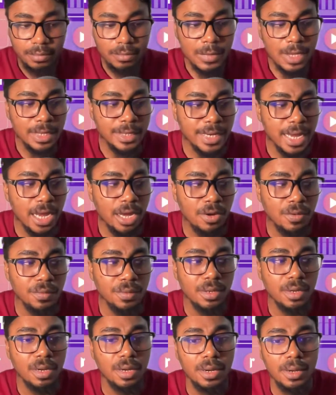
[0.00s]

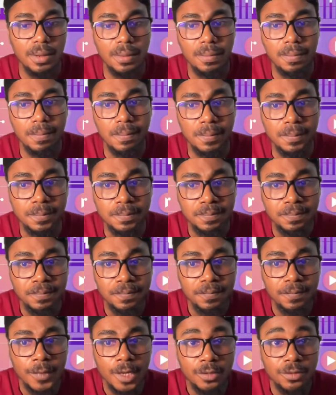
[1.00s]
Now,
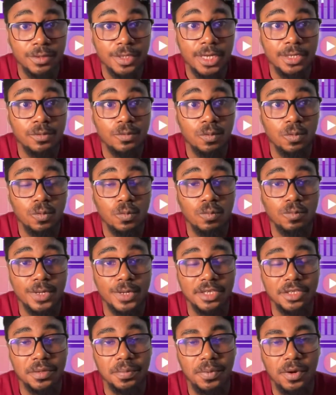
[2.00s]
so that's
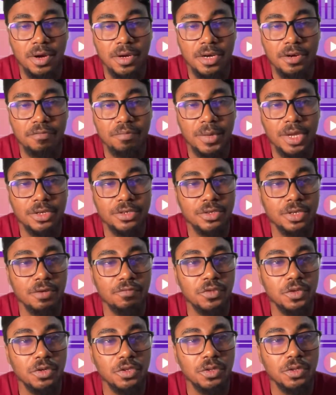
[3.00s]
the part I've mentioned.
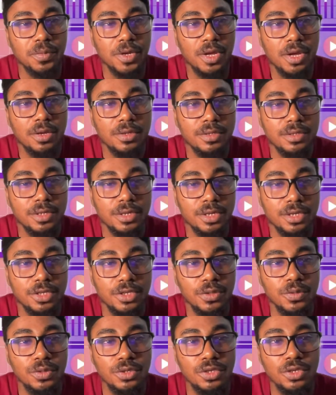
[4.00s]
I've talked about
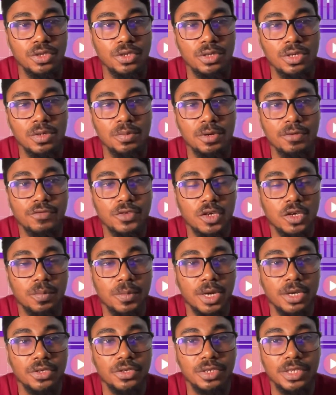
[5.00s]
YouTube. I've talked
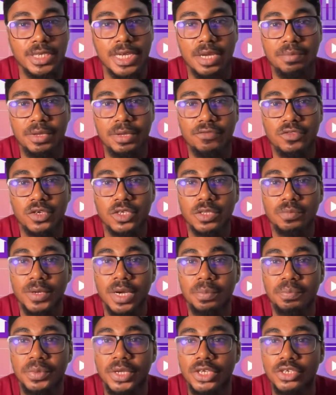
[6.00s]
about Udemy. I've talked
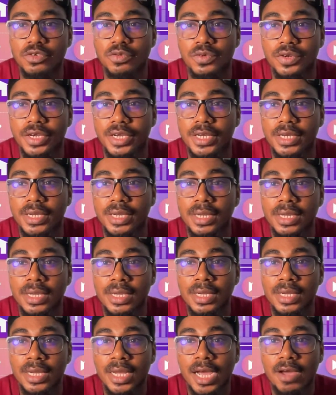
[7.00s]
about Patreon.
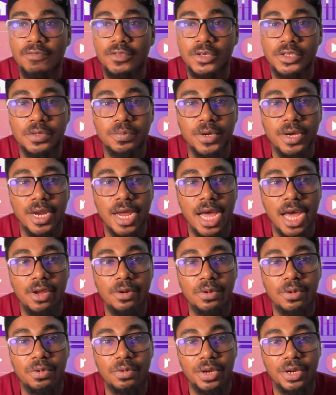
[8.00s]
I've talked about how to
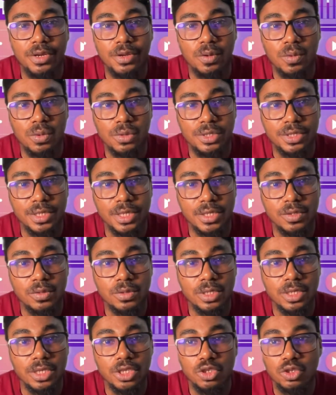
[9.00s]
create the courses,
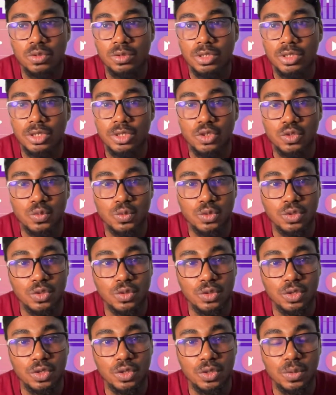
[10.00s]
the tools
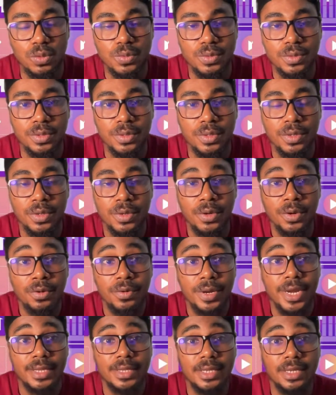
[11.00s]
to use.
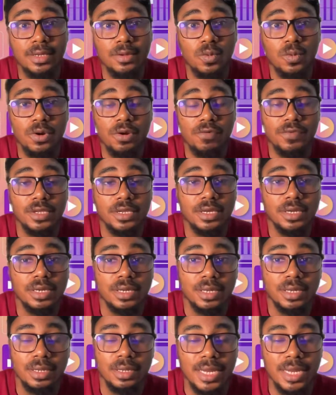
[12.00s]
Right? I think one of
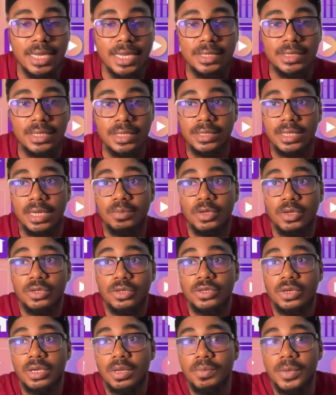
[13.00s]
the last things that I'm going to
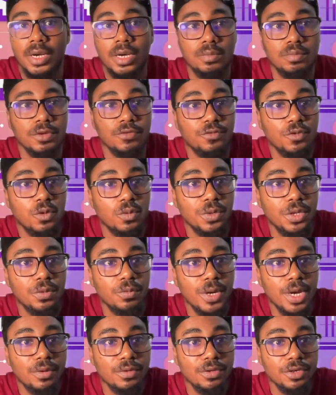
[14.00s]
talk about before we
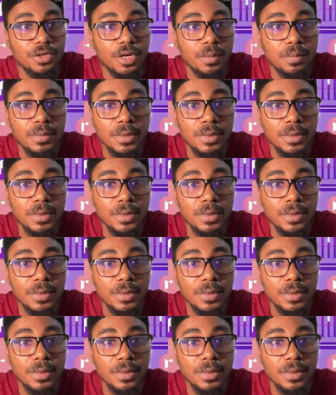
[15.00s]
round it up